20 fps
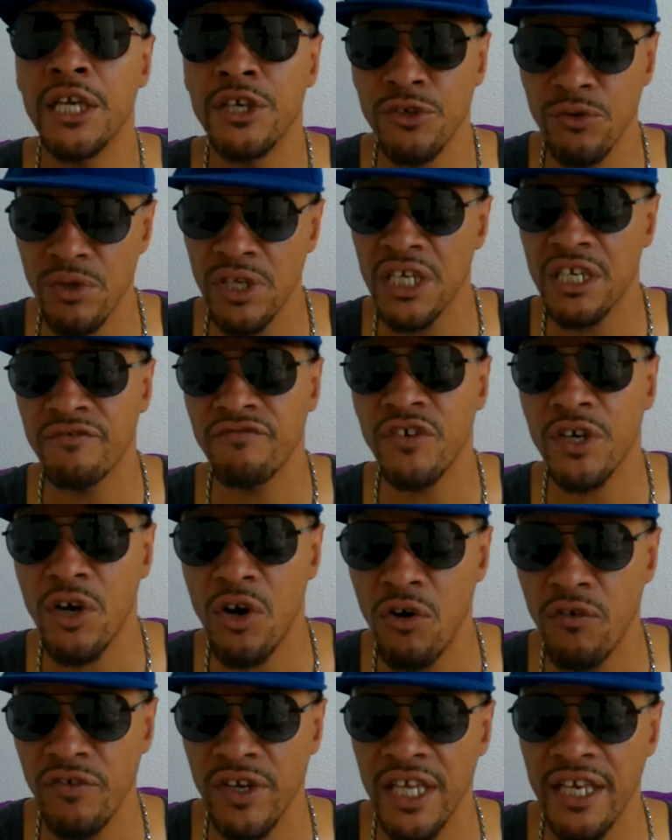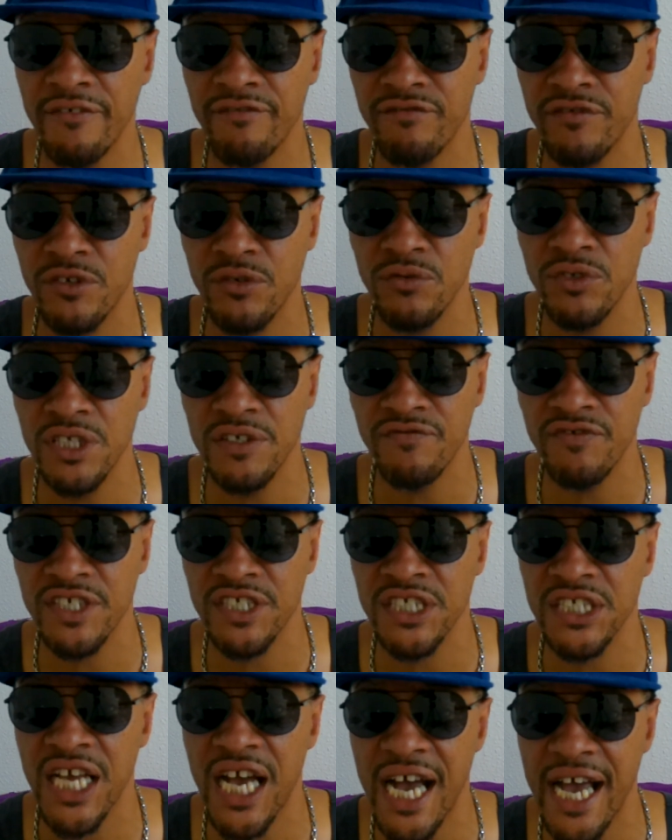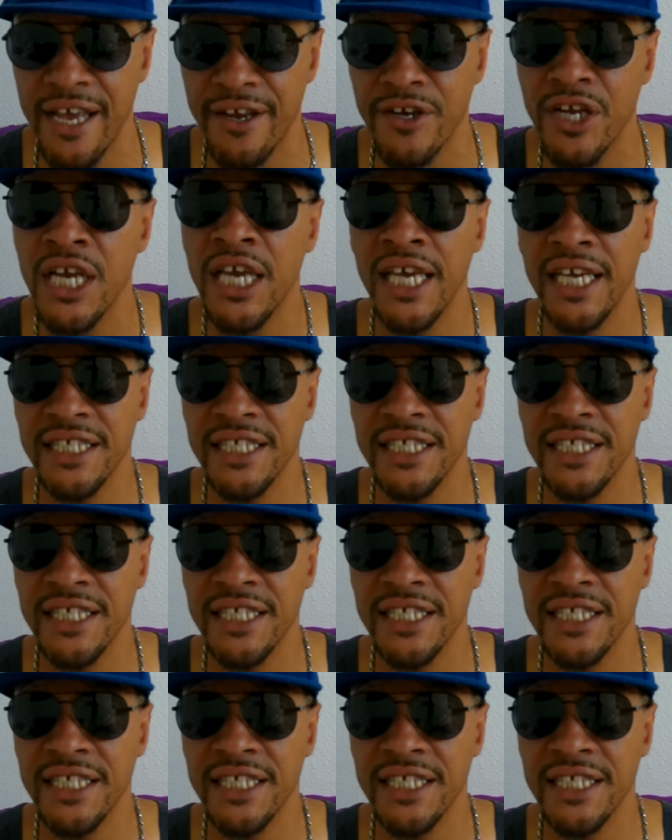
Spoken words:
You looking for Kovalev two divisions higher